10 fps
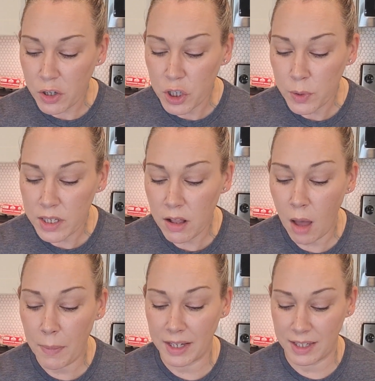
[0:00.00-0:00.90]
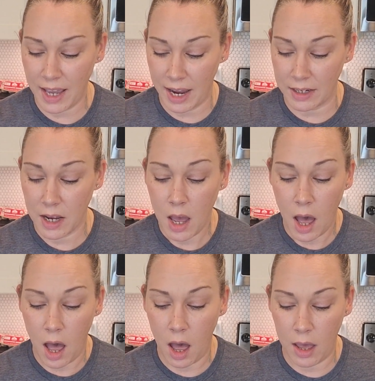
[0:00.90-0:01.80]
to Islamic State.
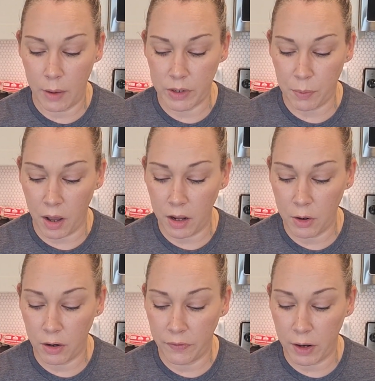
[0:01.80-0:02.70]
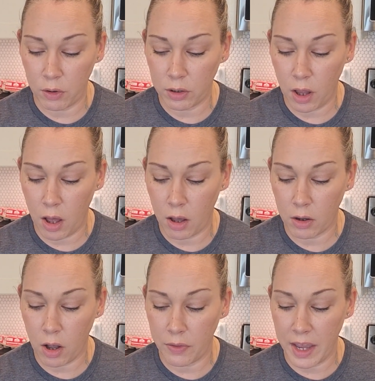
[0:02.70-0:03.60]
Uh, it was brought under a federal law
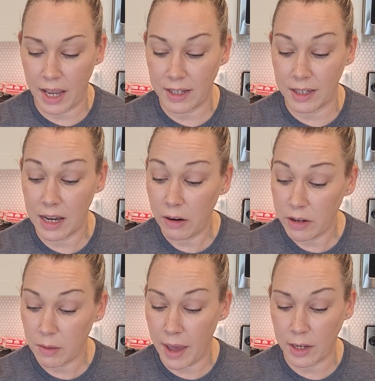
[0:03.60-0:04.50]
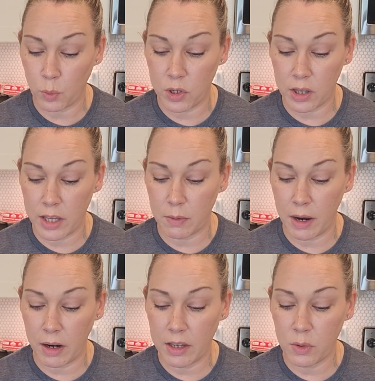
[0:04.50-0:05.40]
called the Anti Terrorism Act, which lets
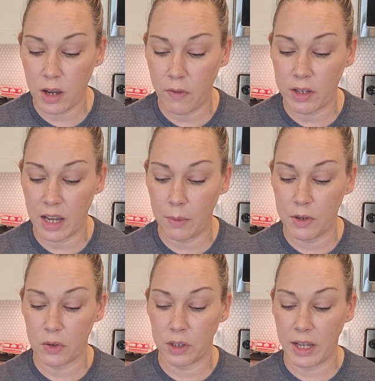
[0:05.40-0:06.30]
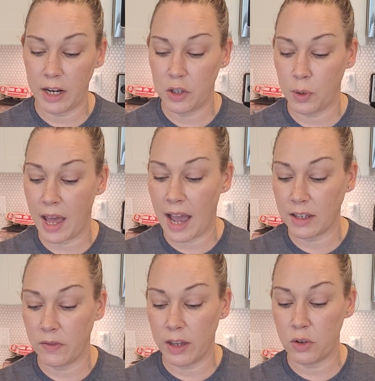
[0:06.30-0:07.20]
Americans recover damages related to an
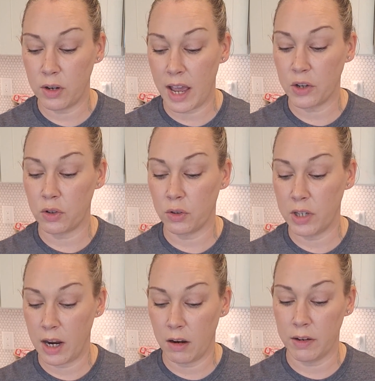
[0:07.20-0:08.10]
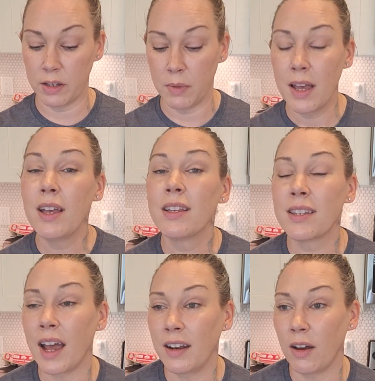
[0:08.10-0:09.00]
act of international terrorism.
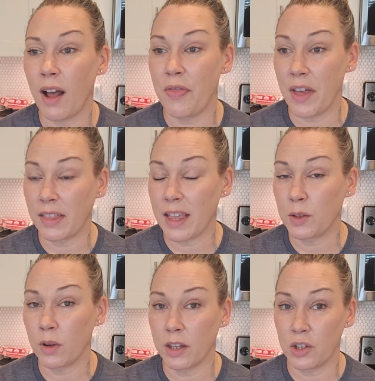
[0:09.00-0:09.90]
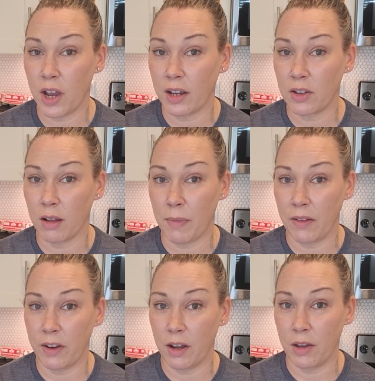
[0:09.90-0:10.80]
Side note, I think that's what the checks on my
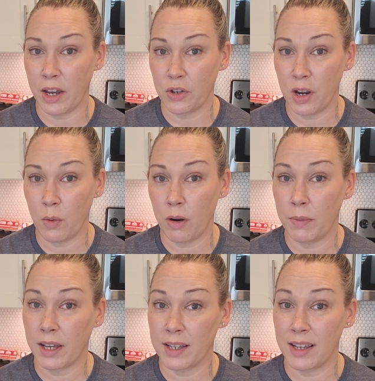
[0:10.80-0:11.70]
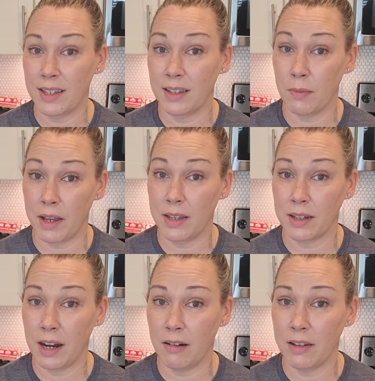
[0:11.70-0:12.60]
video yesterday were because I said
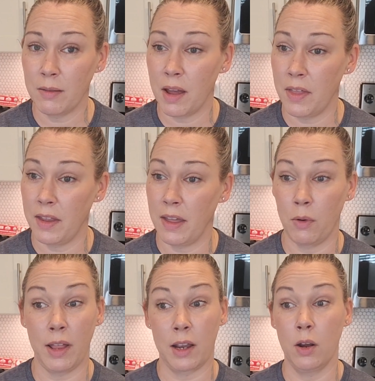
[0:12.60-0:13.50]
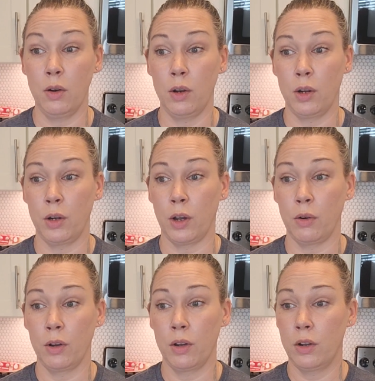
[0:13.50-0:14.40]
domestic terrorism, and then they were like, oh, no, no, no, no.
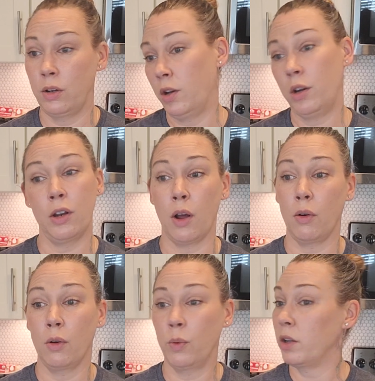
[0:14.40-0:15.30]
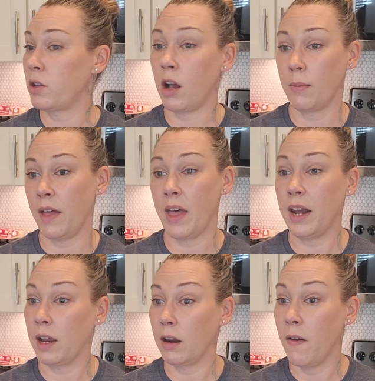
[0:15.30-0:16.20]
No, no, no, no. We don't talk about
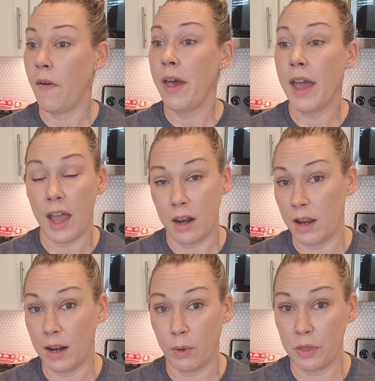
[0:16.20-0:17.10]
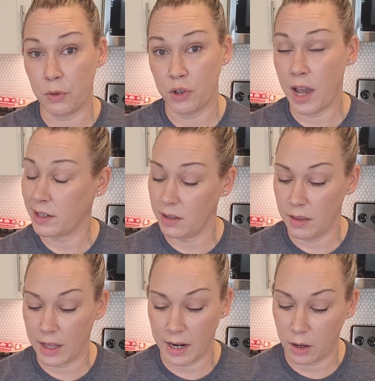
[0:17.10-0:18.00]
that here and it went through checks and then
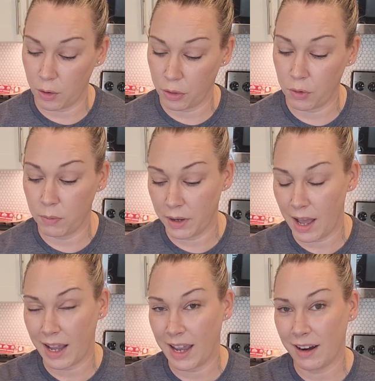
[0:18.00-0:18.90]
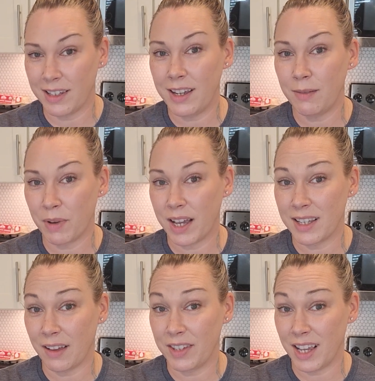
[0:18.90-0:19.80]
they let it go through. But I can guarantee
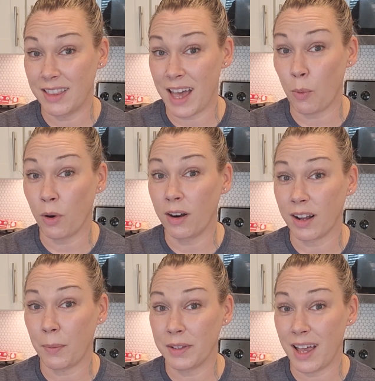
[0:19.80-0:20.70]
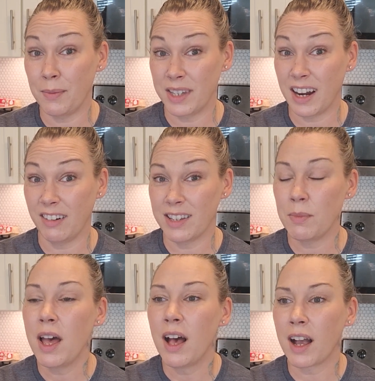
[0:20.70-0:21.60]
because I've said that word a couple times, terrorism,
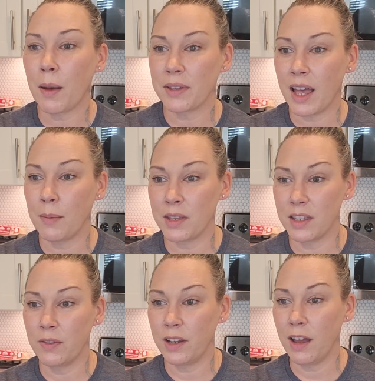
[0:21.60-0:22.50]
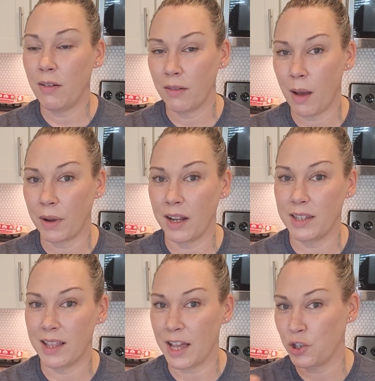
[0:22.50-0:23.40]
a couple times in this video, I'm gonna
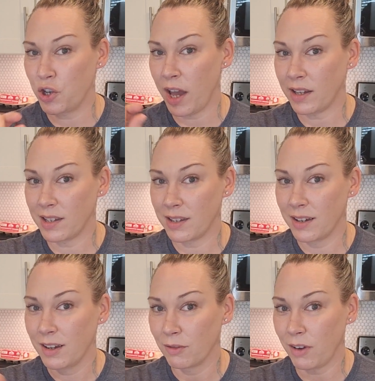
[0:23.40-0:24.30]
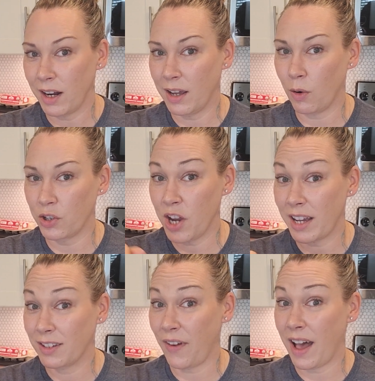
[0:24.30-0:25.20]
see that checks running or
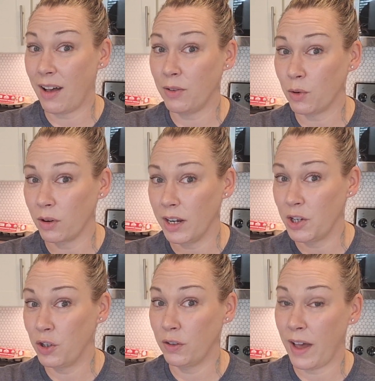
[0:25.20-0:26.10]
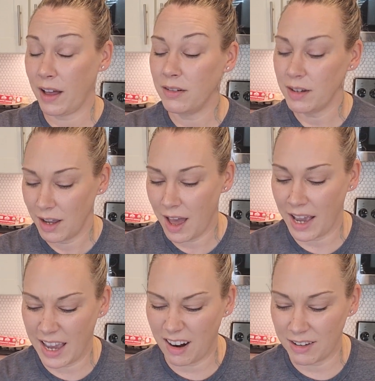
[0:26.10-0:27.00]
checks found or issues found. I
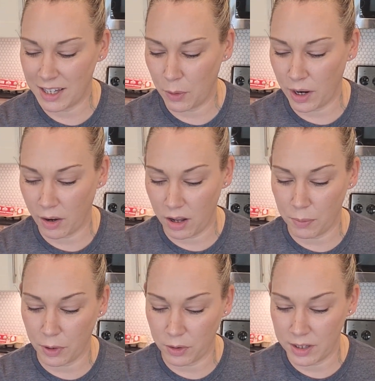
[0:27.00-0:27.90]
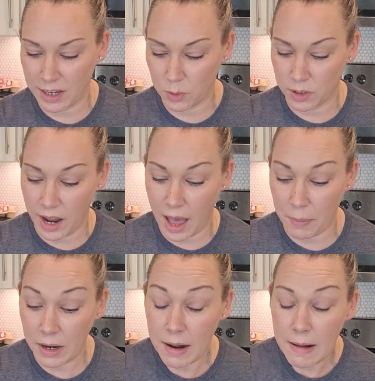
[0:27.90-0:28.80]
guarantee when I go to upload this, that's what's going to
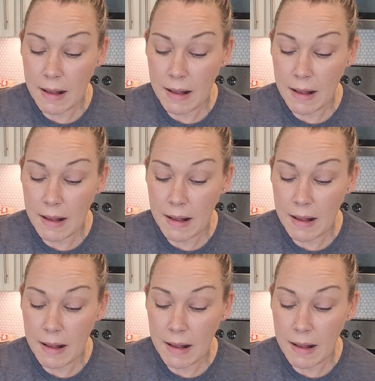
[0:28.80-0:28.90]
happen.